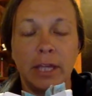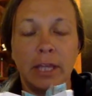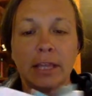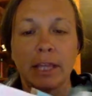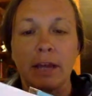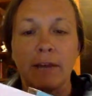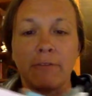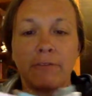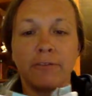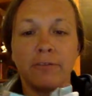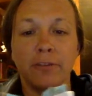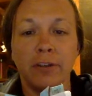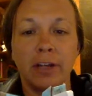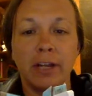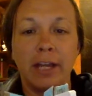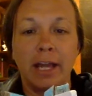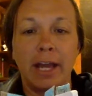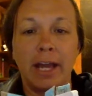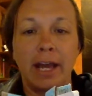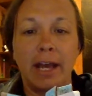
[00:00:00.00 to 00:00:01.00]
That
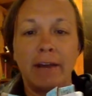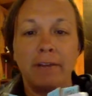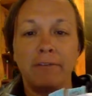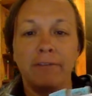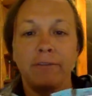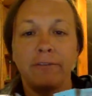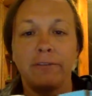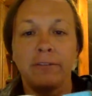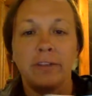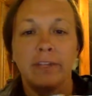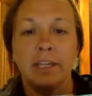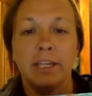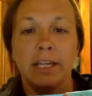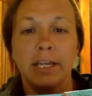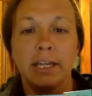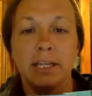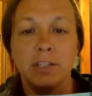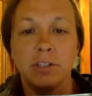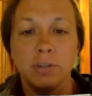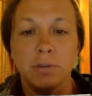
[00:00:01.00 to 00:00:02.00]
front half
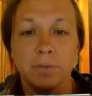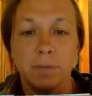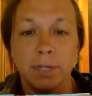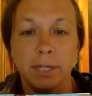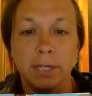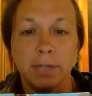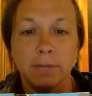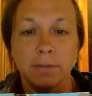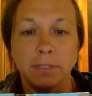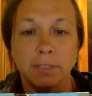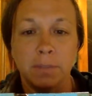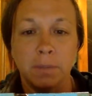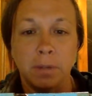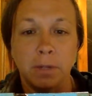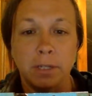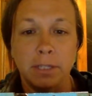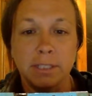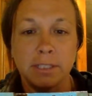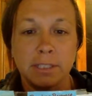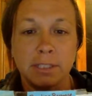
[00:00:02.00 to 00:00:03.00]
is your reading
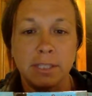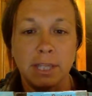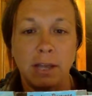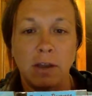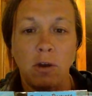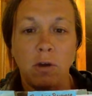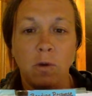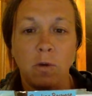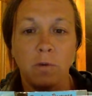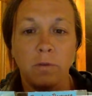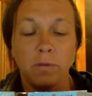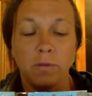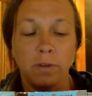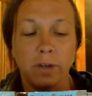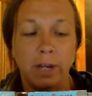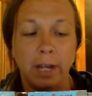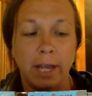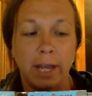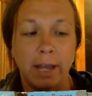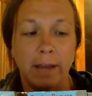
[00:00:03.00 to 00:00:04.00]
response. That whole
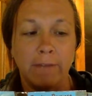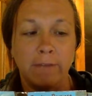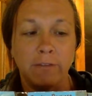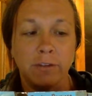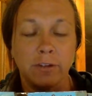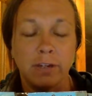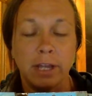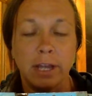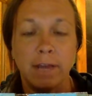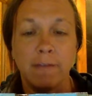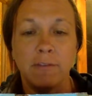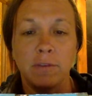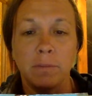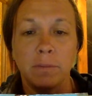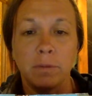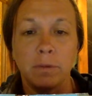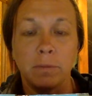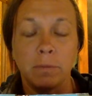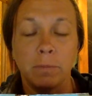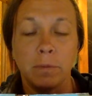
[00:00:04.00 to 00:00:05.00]
front half. You're going to have
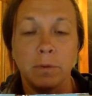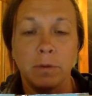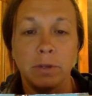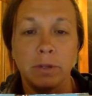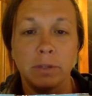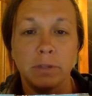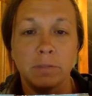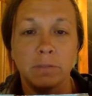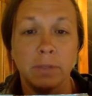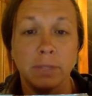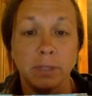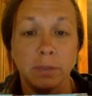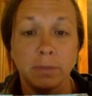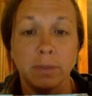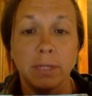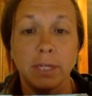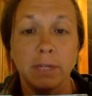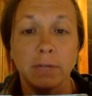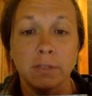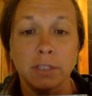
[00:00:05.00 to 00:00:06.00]
the book be the
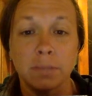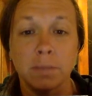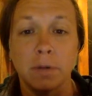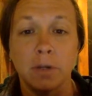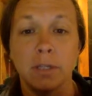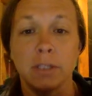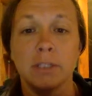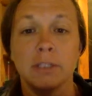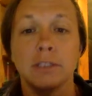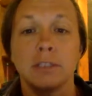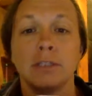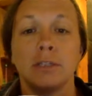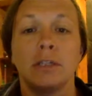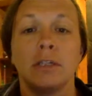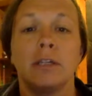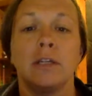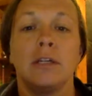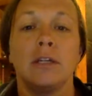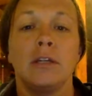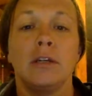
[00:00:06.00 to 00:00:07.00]
reading response.
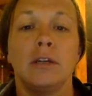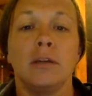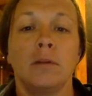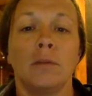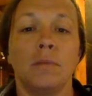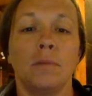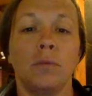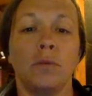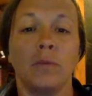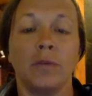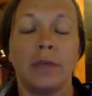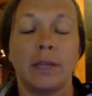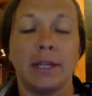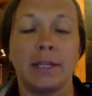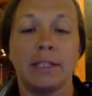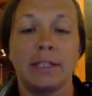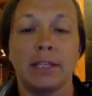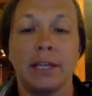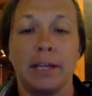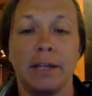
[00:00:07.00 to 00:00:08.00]
Pull that
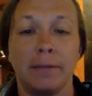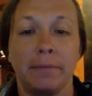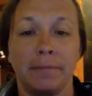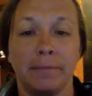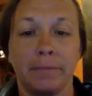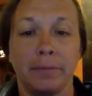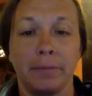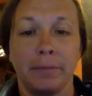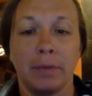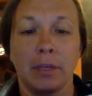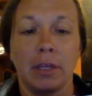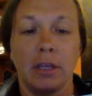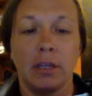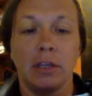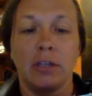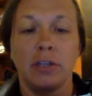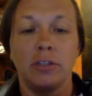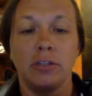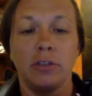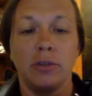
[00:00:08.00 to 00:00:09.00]
aside.
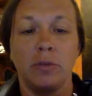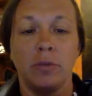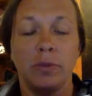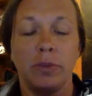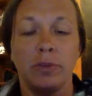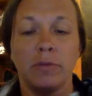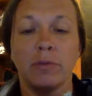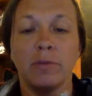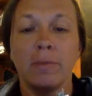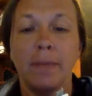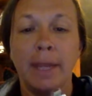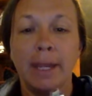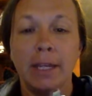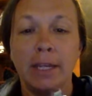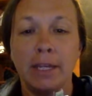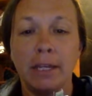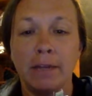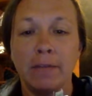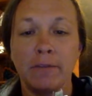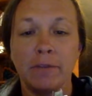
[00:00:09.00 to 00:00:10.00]
So with the
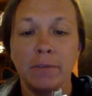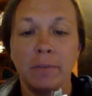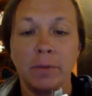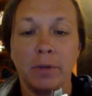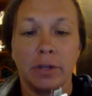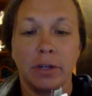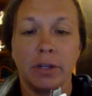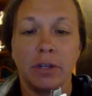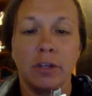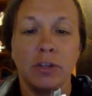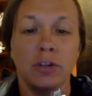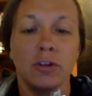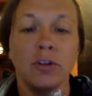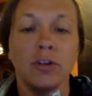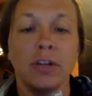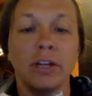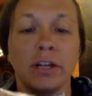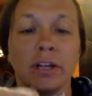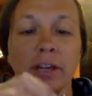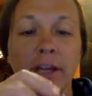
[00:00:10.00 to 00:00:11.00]
remaining of the book, you're
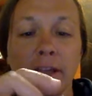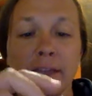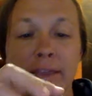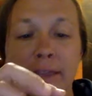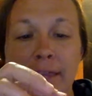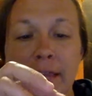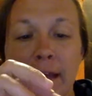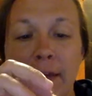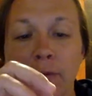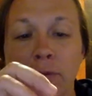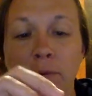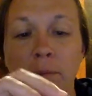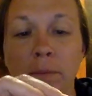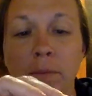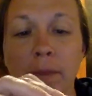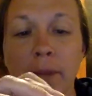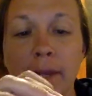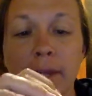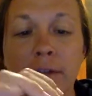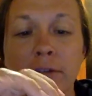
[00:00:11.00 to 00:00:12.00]
going to cut that
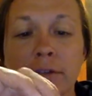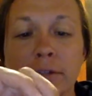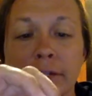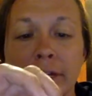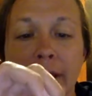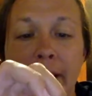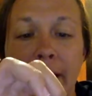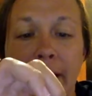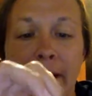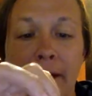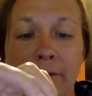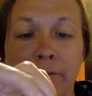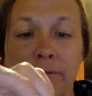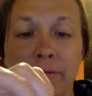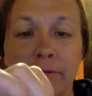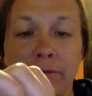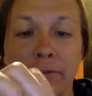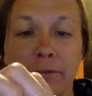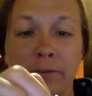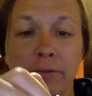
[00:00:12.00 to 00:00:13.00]
remainder in
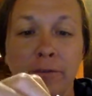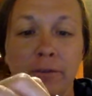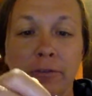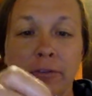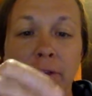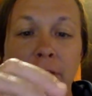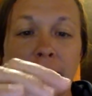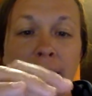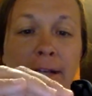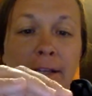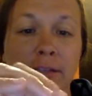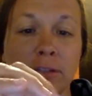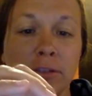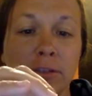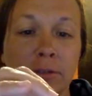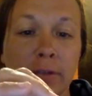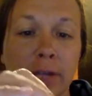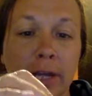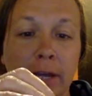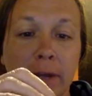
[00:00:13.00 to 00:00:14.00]
half for the last
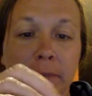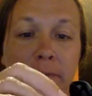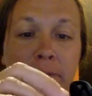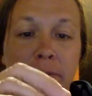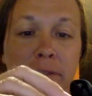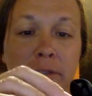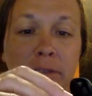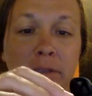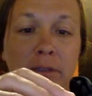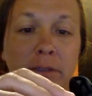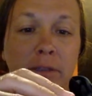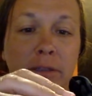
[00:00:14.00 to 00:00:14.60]
2 tabs.